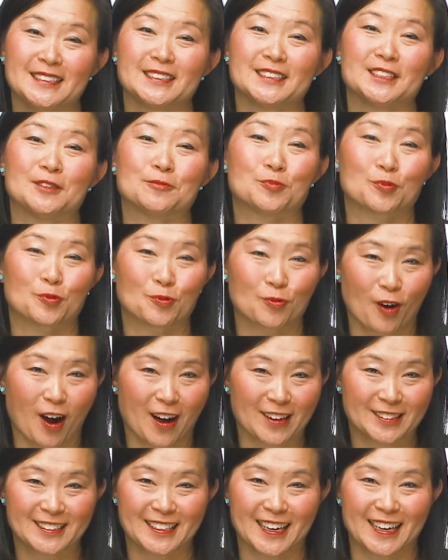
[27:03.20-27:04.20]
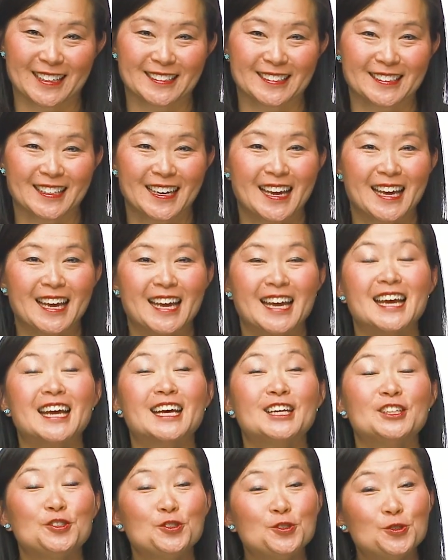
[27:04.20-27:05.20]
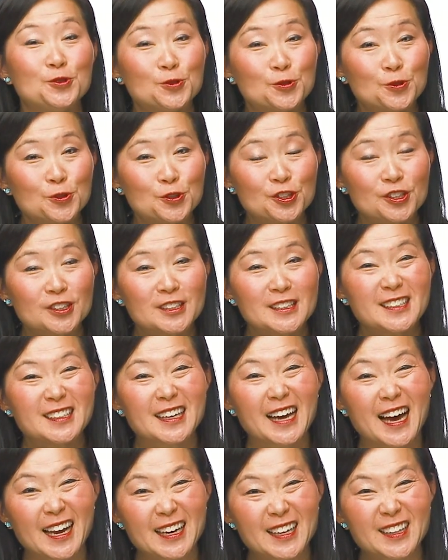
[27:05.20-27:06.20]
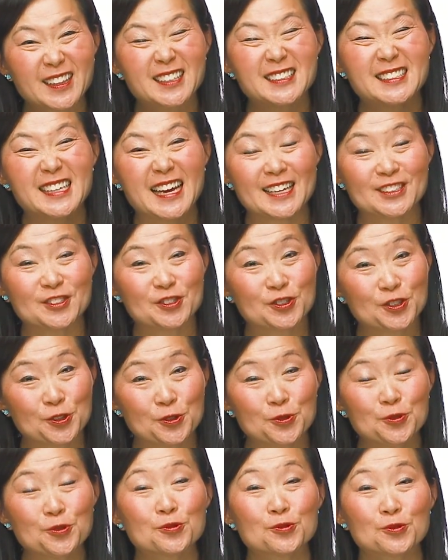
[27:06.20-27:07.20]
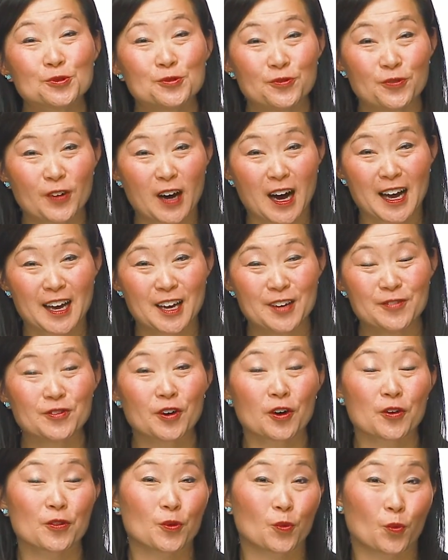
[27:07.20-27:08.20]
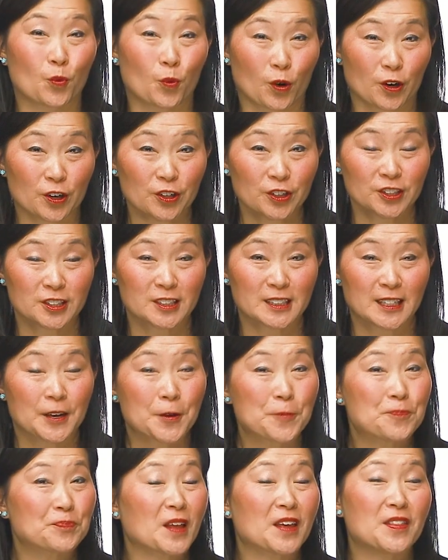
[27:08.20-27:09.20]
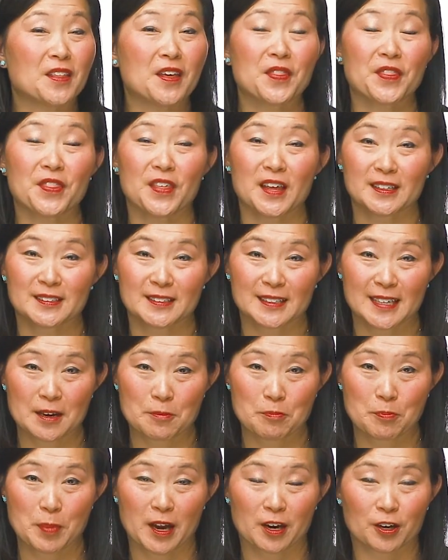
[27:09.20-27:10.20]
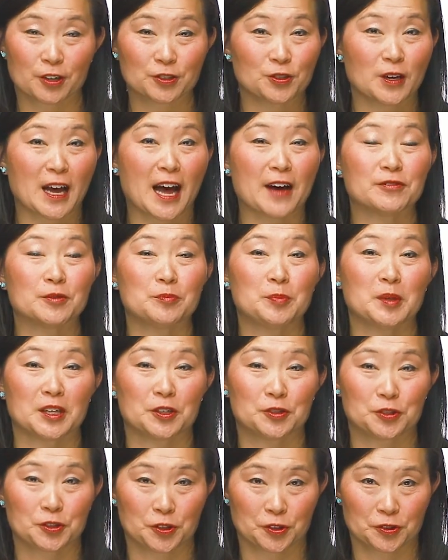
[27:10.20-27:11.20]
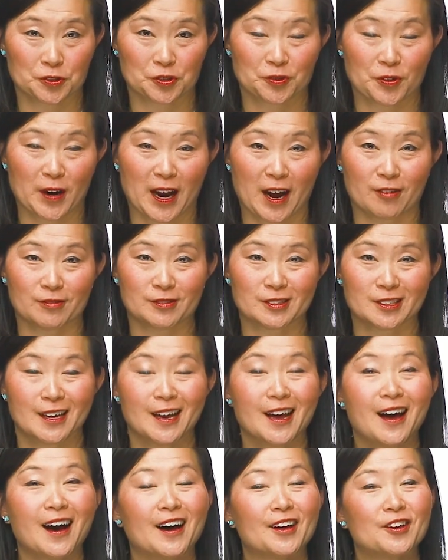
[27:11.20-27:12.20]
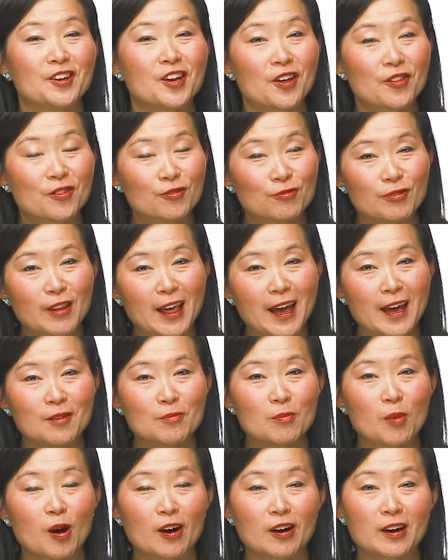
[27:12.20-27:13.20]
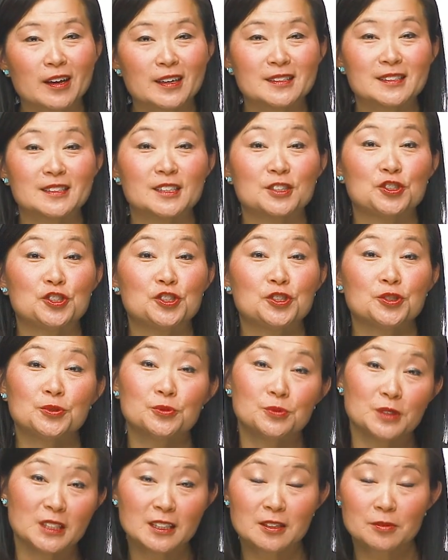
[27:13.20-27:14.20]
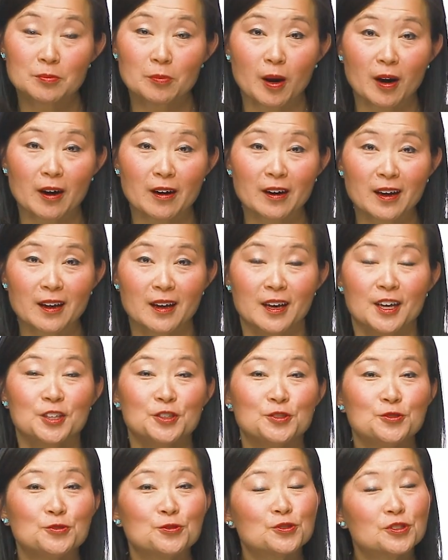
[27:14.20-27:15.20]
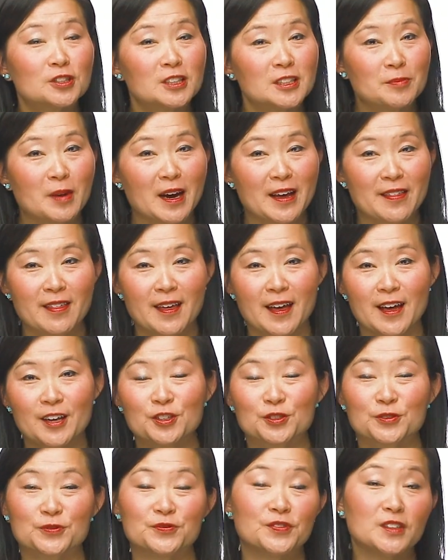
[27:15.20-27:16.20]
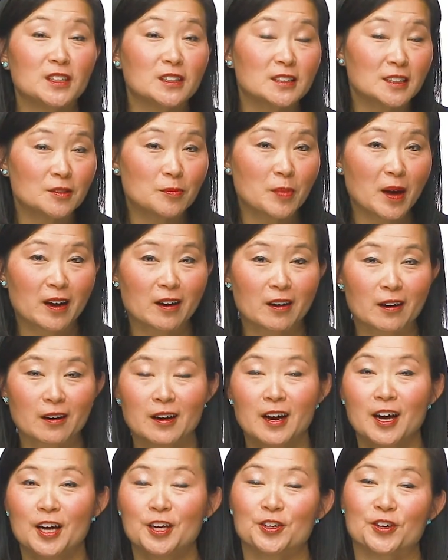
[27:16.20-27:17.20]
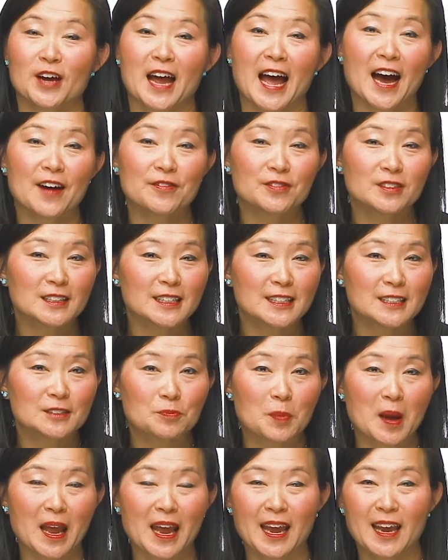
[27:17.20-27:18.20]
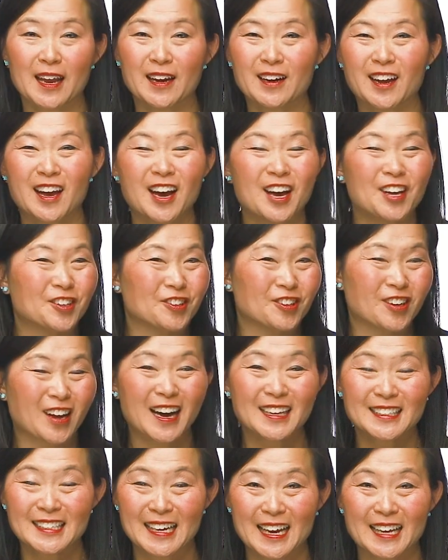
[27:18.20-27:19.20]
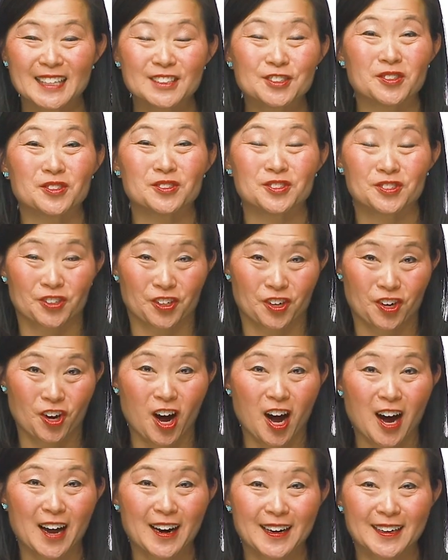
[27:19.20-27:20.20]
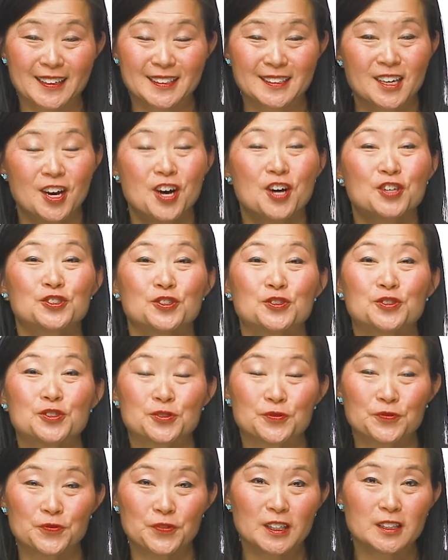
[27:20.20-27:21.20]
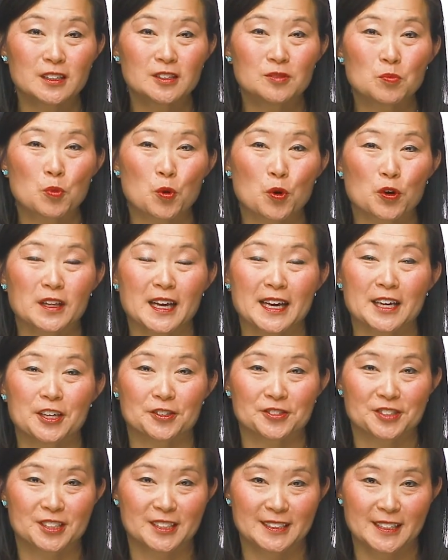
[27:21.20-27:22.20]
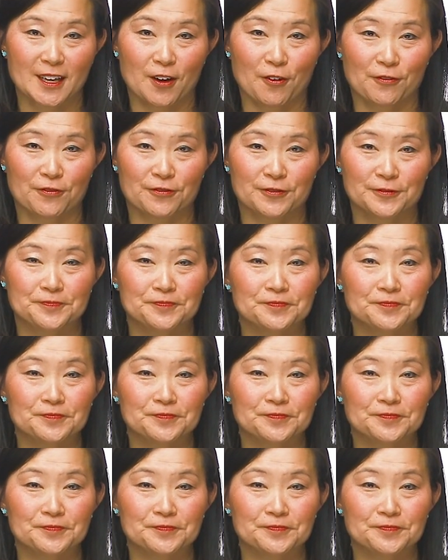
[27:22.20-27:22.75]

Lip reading: healing process. Usually, kind of the days 2 through 5 are the worst, and then things get better. You have a big turnaround. Another landmark is the 2-week mark. Usually by then you're feeling better, you're having less pain, you're not taking those narcotics, so you're feeling more like yourself.